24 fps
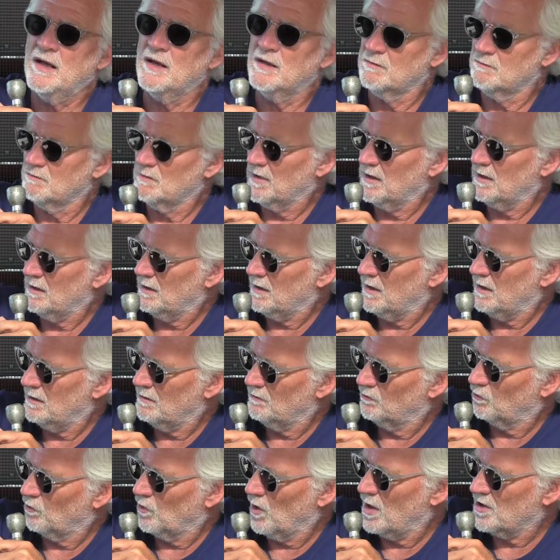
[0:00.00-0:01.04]
and he,
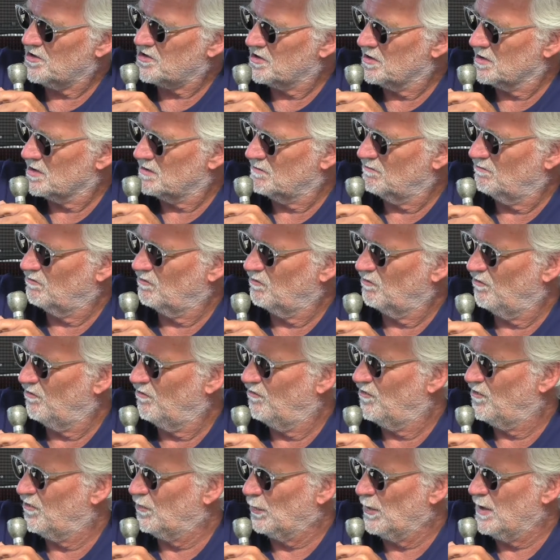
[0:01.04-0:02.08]
Russ is
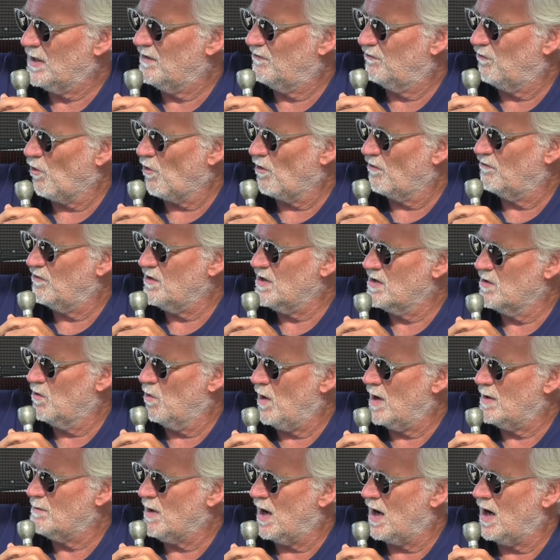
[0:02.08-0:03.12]
three four feet
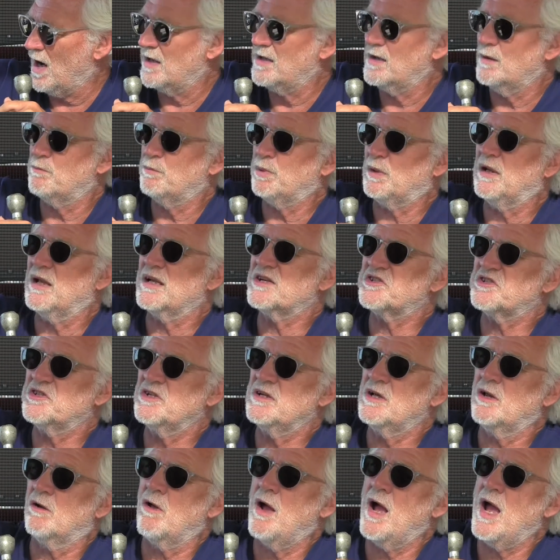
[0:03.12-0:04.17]
away behind a
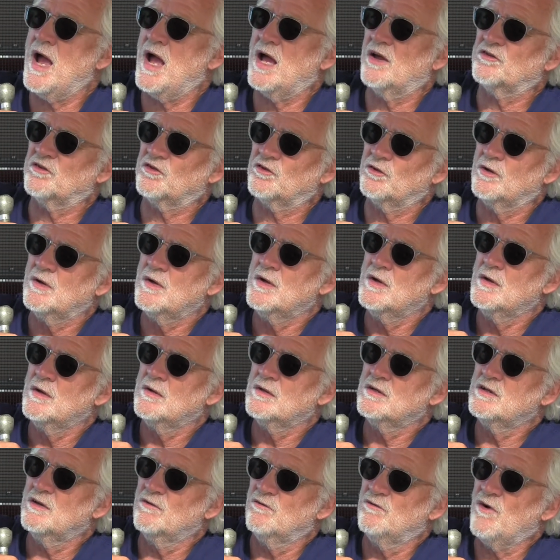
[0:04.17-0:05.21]
plexiglass
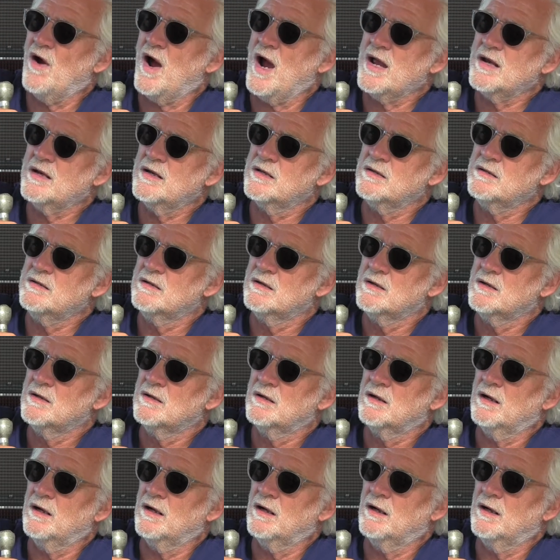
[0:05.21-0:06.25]
divided.
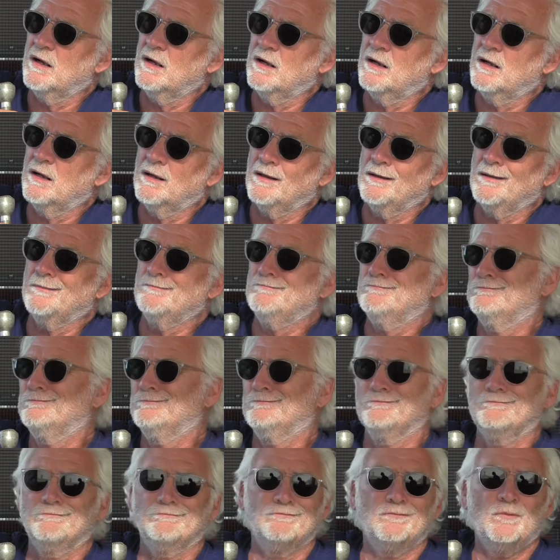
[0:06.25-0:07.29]

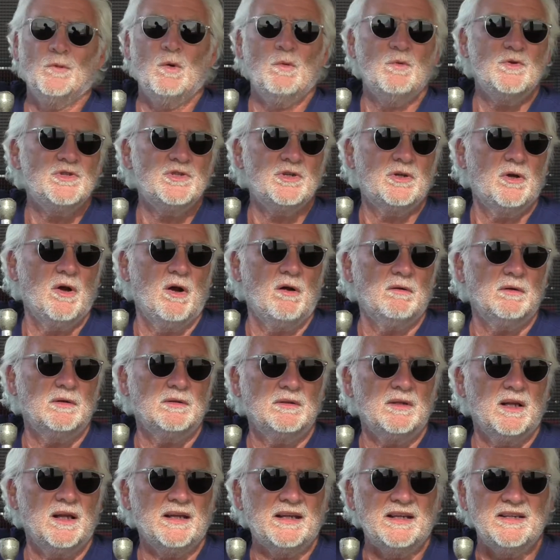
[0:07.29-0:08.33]
Um, what would you call
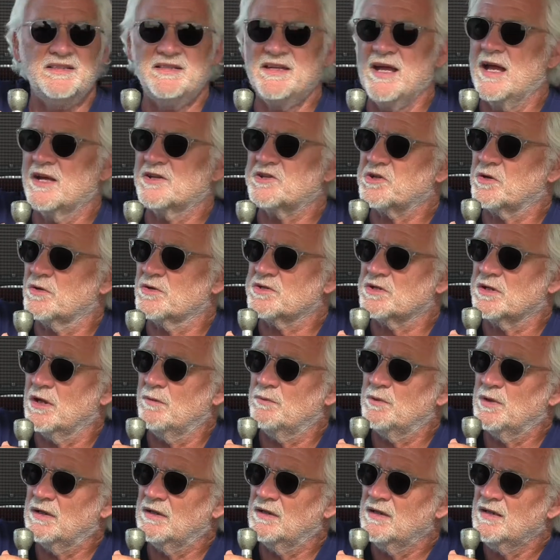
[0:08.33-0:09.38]
it? Like a desk or
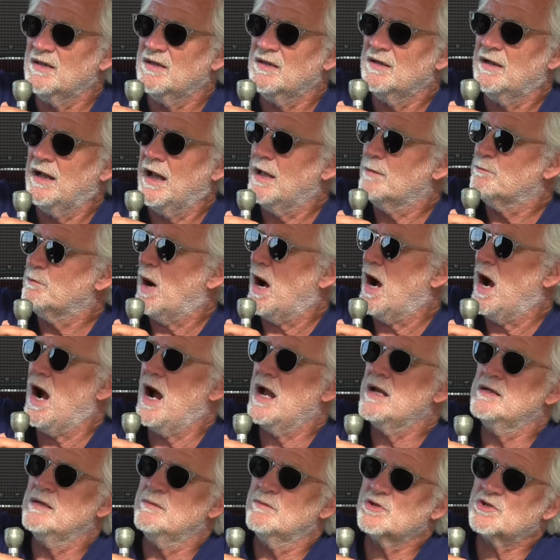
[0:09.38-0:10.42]
something. Sure. And
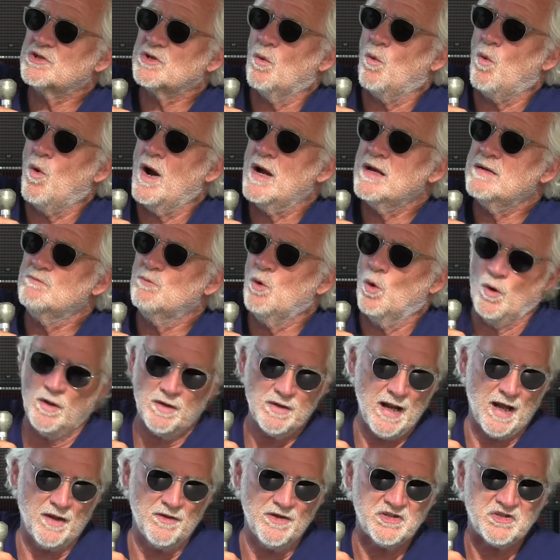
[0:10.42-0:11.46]
behind him is a whiteboard.
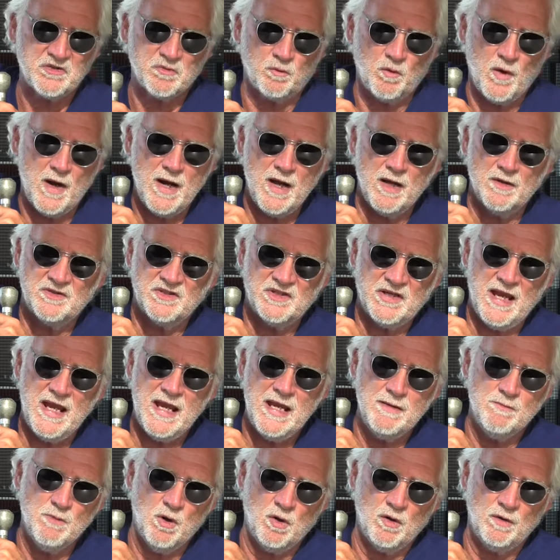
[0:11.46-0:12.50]
Now, this round
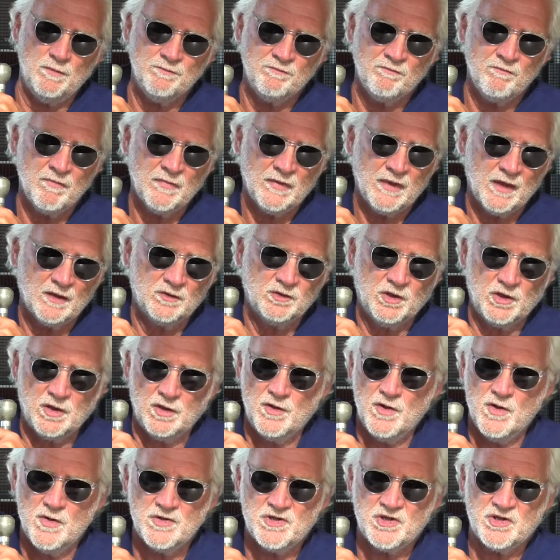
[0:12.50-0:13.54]
table,
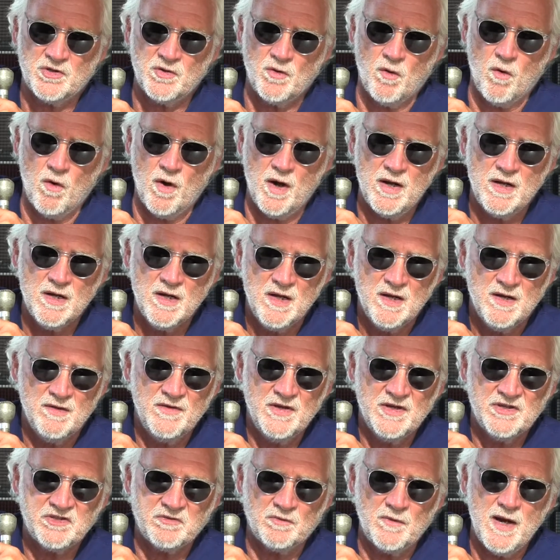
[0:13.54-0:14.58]
little known story,
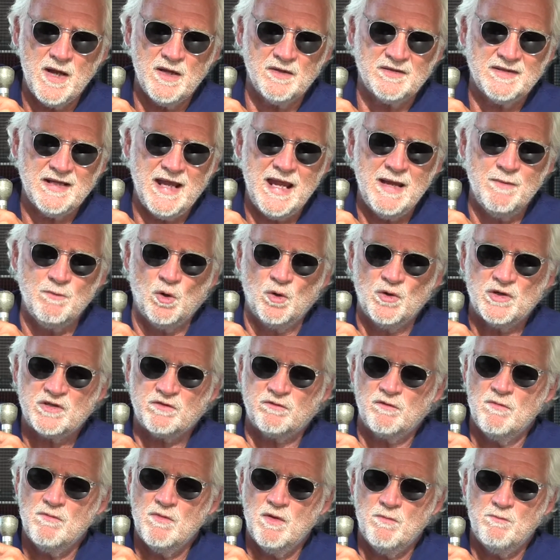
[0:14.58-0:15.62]
this round table is
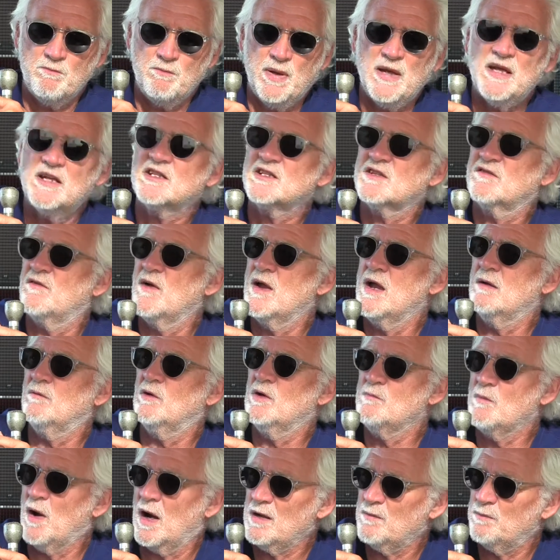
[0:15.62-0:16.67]
from the Pence
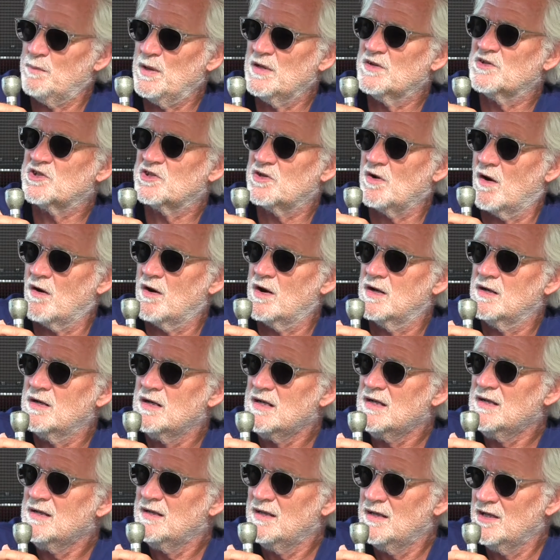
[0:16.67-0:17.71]
family. Mike Pence mm-hmm. started
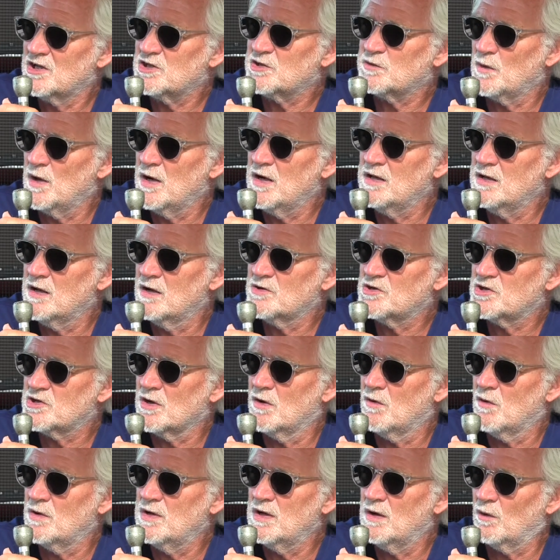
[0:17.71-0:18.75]
his radio sure.
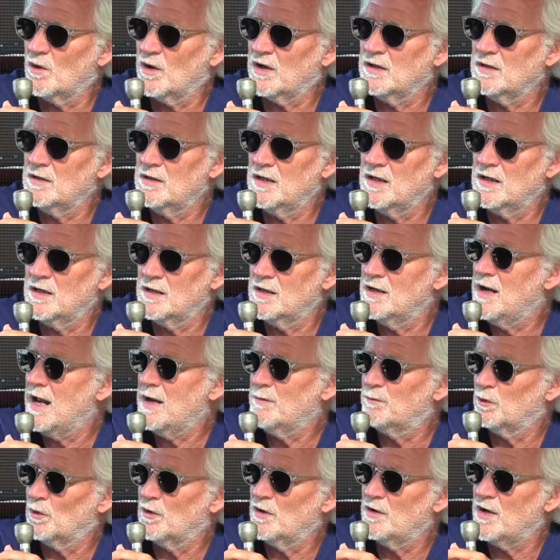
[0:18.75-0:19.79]
show on Network Indiana in
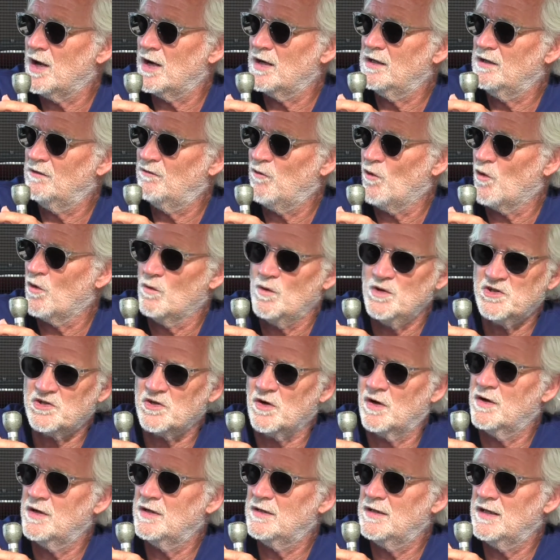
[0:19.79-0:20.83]
April of 94, and we
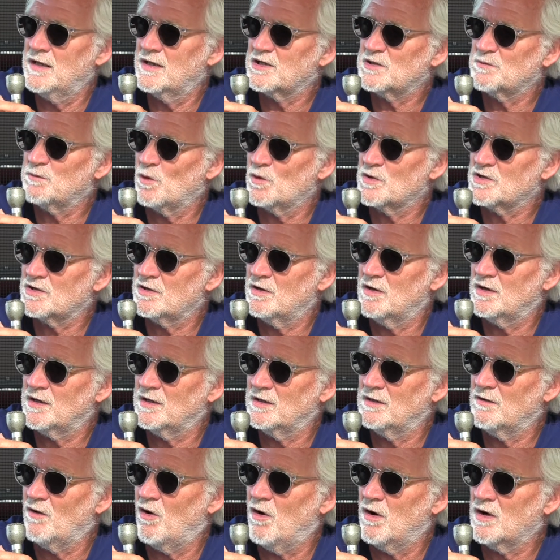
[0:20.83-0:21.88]
started Indiana Sports Talk
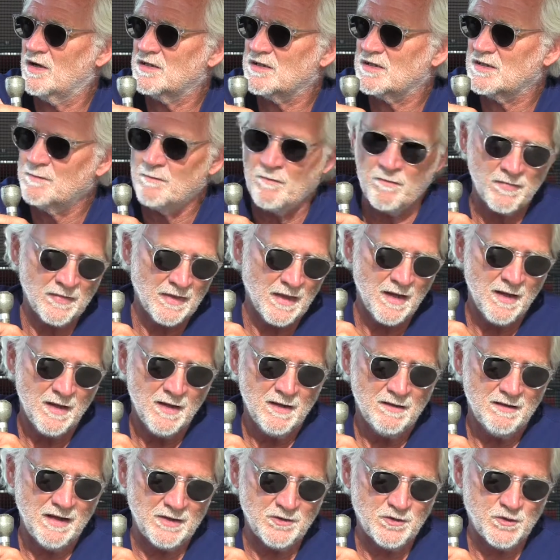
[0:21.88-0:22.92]
in August. Mm-hmm.
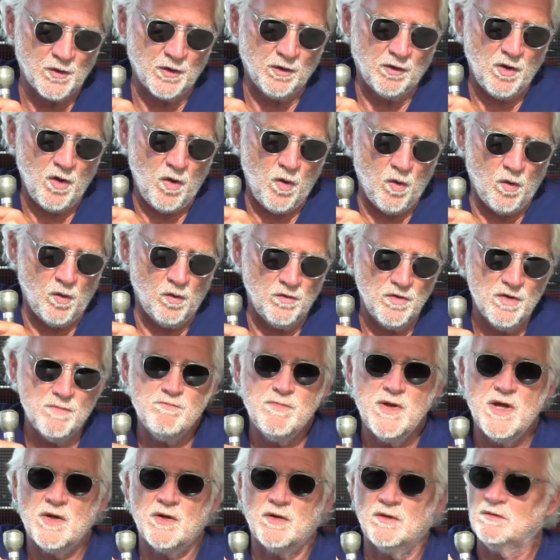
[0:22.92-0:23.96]
They drill a hole in the
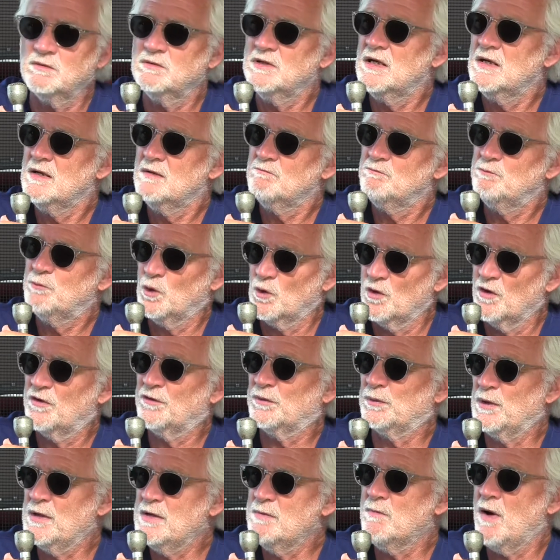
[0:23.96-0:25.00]
middle, put a
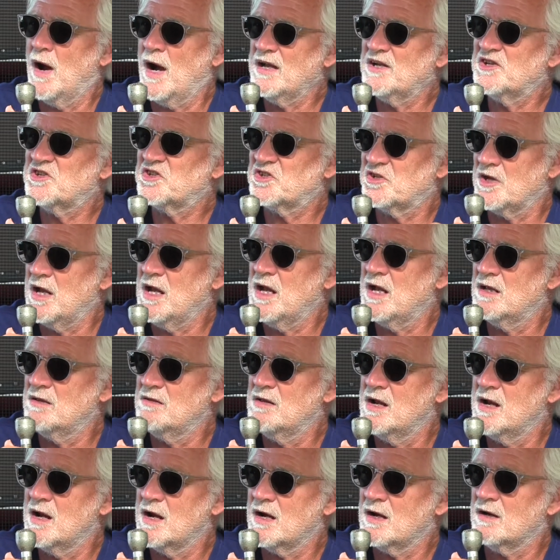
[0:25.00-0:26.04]
three mic
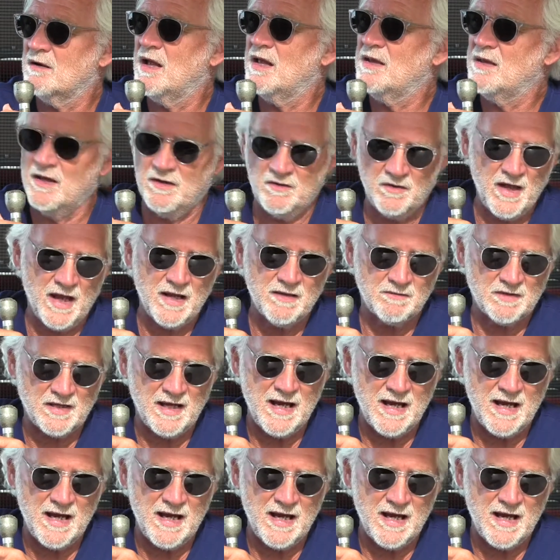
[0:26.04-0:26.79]
stand there, mm-hmm. and that